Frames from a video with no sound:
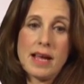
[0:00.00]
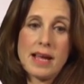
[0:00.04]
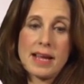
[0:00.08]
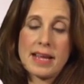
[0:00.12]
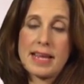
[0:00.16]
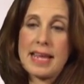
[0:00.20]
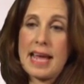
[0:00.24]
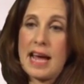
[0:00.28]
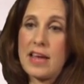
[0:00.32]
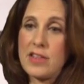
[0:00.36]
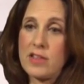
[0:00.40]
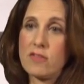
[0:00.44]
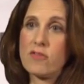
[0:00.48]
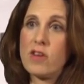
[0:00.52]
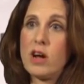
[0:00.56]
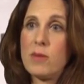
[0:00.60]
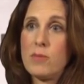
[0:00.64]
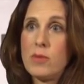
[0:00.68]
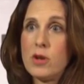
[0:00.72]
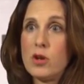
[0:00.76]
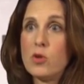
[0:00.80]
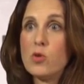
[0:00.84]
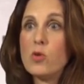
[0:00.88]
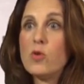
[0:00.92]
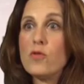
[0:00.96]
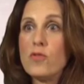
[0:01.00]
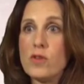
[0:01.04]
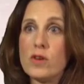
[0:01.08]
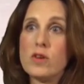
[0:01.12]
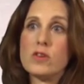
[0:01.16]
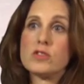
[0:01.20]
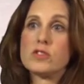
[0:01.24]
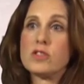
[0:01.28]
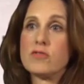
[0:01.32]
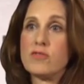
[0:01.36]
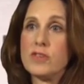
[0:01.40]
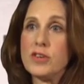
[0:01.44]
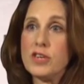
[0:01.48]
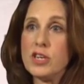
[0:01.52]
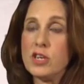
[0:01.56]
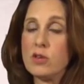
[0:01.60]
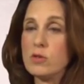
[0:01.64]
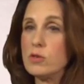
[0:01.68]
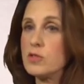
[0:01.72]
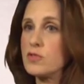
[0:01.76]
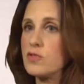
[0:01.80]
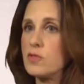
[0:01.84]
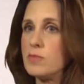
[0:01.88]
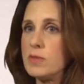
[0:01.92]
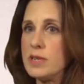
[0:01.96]
gather up an awful lot of
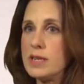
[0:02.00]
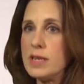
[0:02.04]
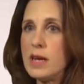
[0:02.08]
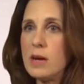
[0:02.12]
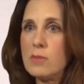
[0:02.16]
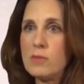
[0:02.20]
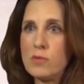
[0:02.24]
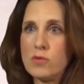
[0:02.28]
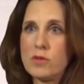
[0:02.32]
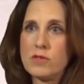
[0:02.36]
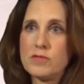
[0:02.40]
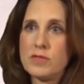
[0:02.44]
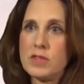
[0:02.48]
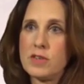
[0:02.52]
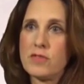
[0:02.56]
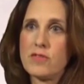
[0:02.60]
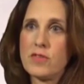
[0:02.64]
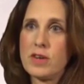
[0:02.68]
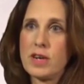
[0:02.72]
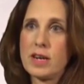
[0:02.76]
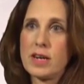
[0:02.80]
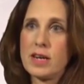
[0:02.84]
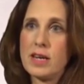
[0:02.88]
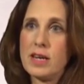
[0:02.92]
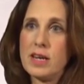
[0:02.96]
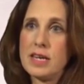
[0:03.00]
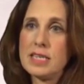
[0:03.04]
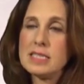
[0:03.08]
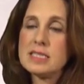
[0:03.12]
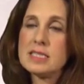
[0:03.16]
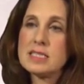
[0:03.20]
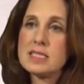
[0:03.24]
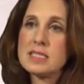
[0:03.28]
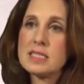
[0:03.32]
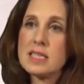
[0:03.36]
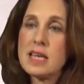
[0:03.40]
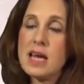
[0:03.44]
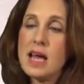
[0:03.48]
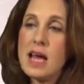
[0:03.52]
renewals from a number of different clients